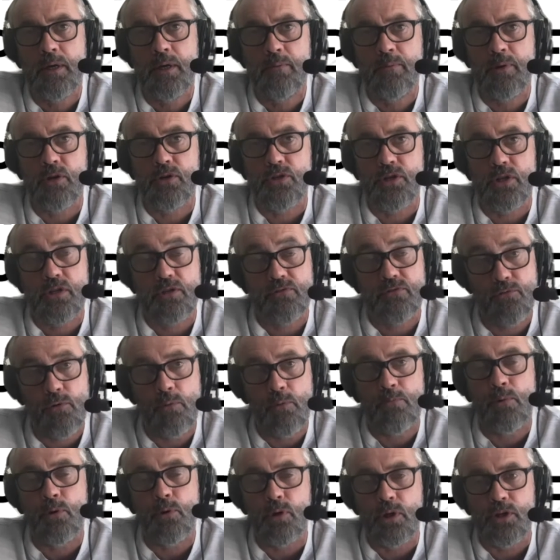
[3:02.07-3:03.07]
because it's
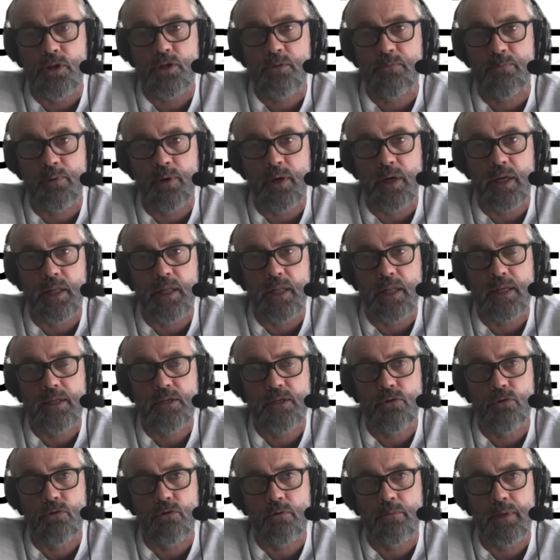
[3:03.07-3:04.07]
football that's bringing that
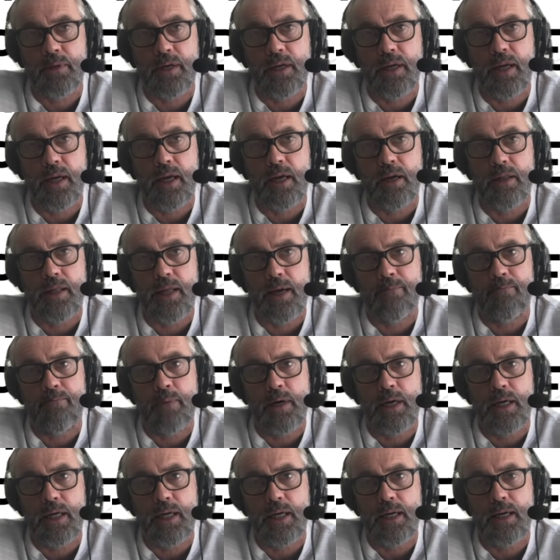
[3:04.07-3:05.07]
tournament here and that
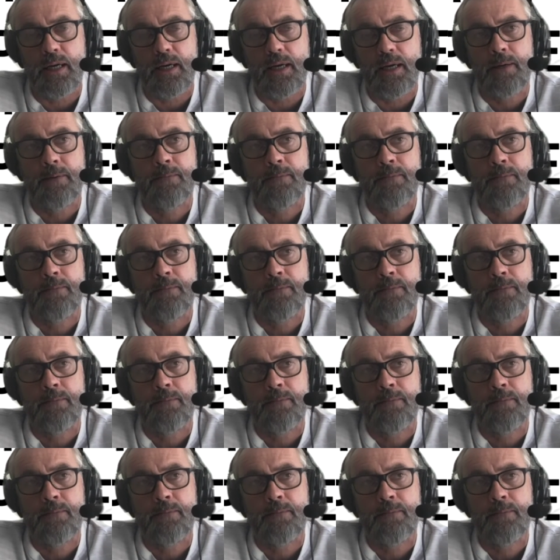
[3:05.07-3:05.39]
money here.